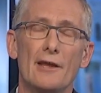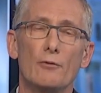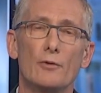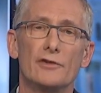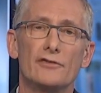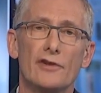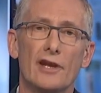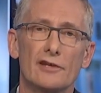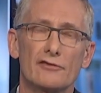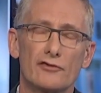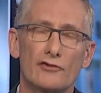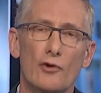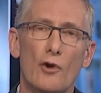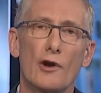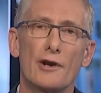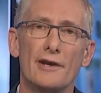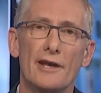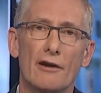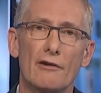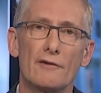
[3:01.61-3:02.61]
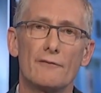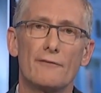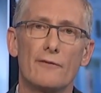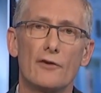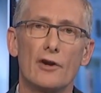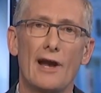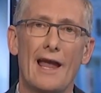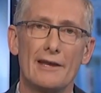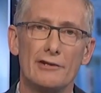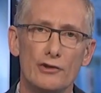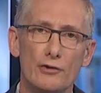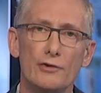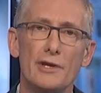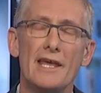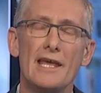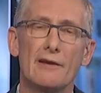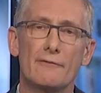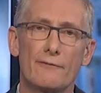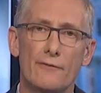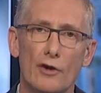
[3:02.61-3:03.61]
it was an extraordinary and
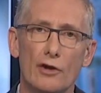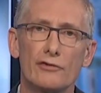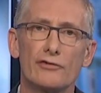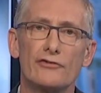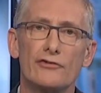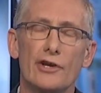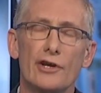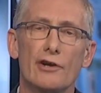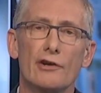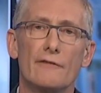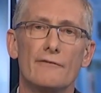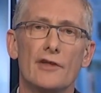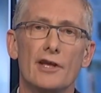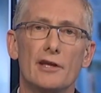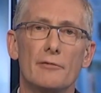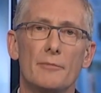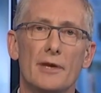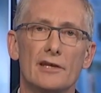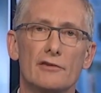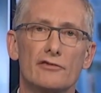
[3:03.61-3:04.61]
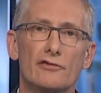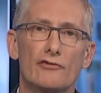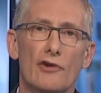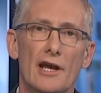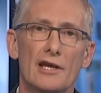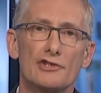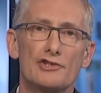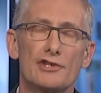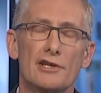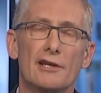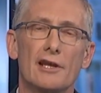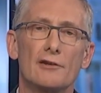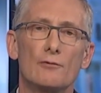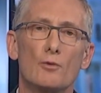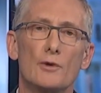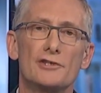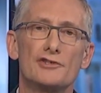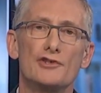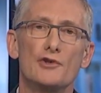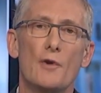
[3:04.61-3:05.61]
unique first year of the administration in
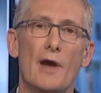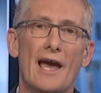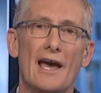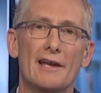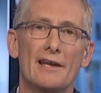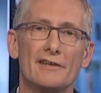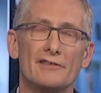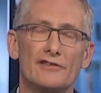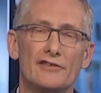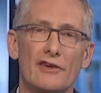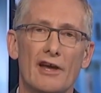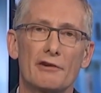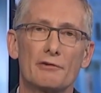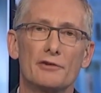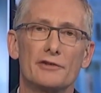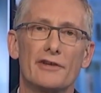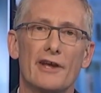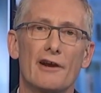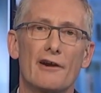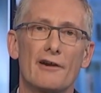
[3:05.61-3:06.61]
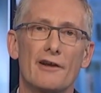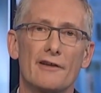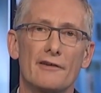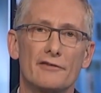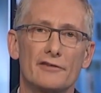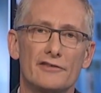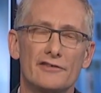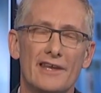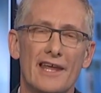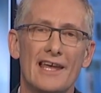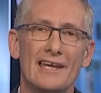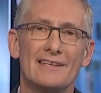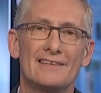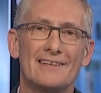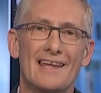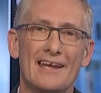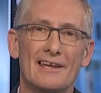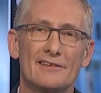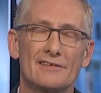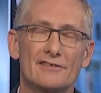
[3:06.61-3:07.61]
which you had a Secretary of State
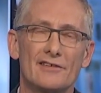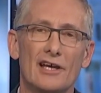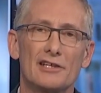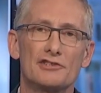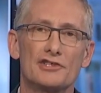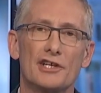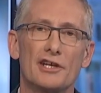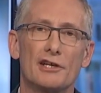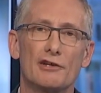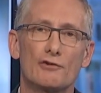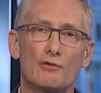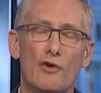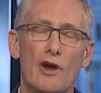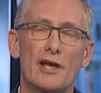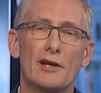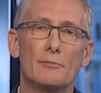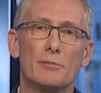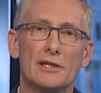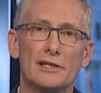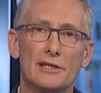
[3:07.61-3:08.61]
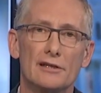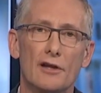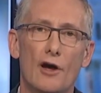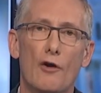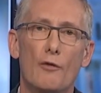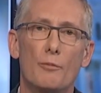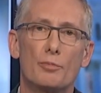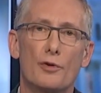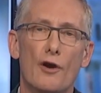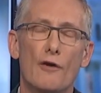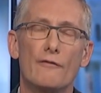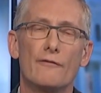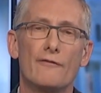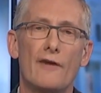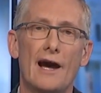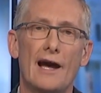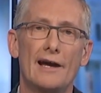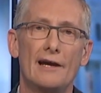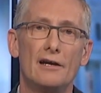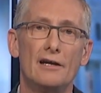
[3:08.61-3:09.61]
take such an incredibly low
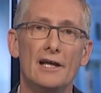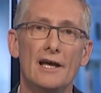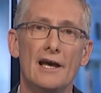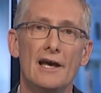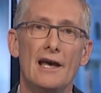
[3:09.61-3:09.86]
profile